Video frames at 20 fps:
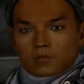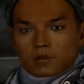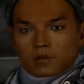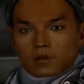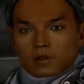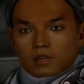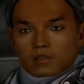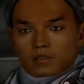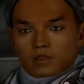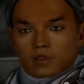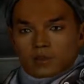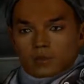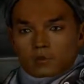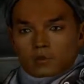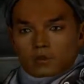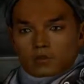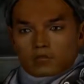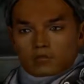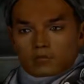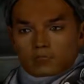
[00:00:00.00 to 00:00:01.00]
And stay
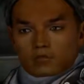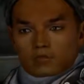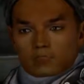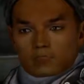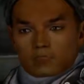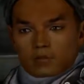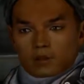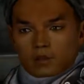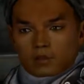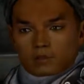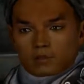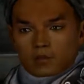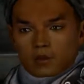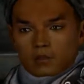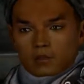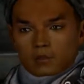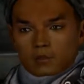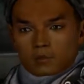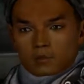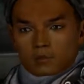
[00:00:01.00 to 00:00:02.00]
away from the memorial.
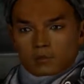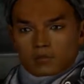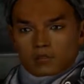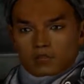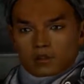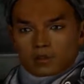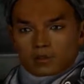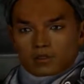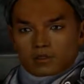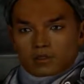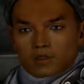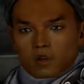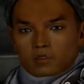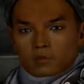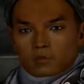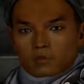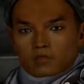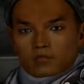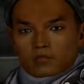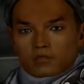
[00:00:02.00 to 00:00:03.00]
We have orders to
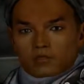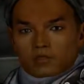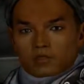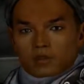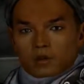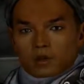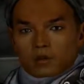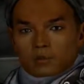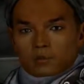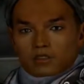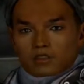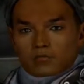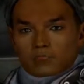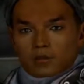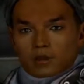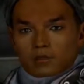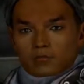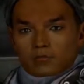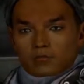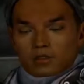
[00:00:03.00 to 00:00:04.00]
shoot first and loot the
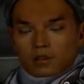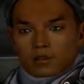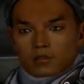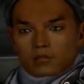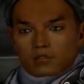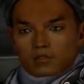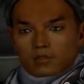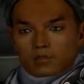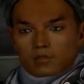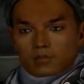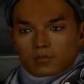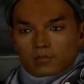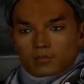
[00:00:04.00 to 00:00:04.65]
bodies after.